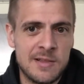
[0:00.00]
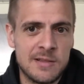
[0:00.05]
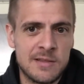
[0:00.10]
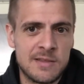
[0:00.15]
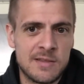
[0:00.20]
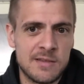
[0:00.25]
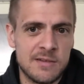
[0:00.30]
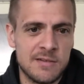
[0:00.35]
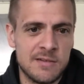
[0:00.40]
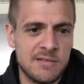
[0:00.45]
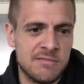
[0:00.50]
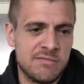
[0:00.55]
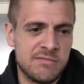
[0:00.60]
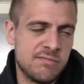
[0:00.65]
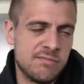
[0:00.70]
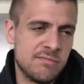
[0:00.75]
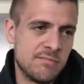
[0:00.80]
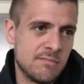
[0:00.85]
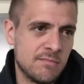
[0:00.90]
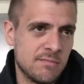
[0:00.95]
So
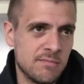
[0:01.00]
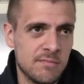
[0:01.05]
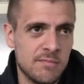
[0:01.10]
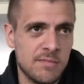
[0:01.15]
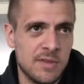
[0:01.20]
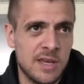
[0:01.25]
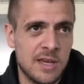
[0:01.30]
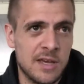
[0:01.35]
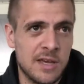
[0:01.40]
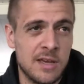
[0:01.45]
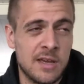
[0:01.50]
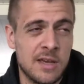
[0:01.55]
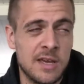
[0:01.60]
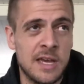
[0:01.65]
at the